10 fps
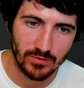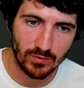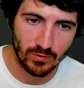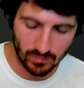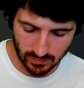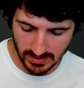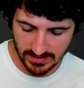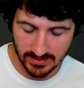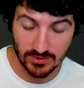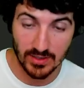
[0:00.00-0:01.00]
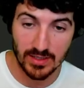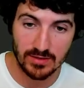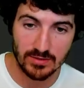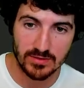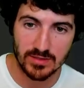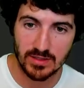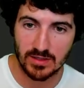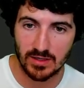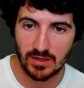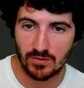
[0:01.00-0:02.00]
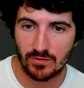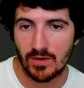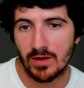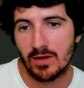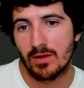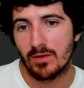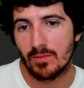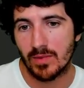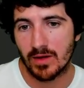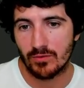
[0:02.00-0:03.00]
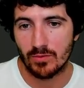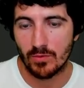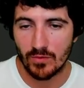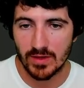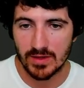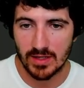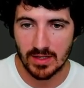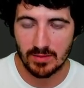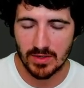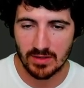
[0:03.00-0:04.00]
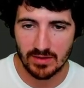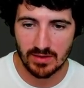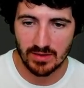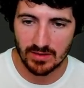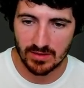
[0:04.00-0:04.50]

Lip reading: So let's try to see if by removing the limit